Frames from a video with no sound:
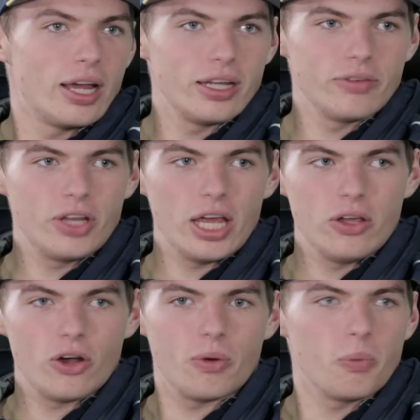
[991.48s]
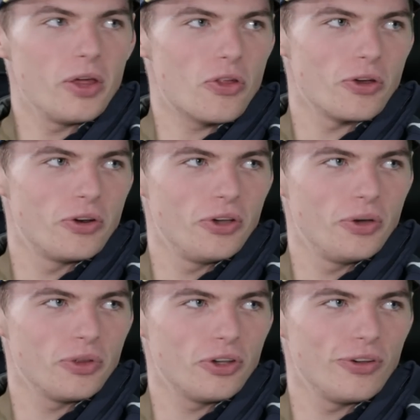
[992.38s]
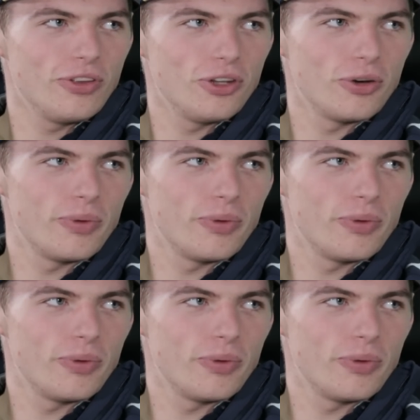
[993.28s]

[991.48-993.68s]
at the end of the day, you're a racer, you know, you want to go into the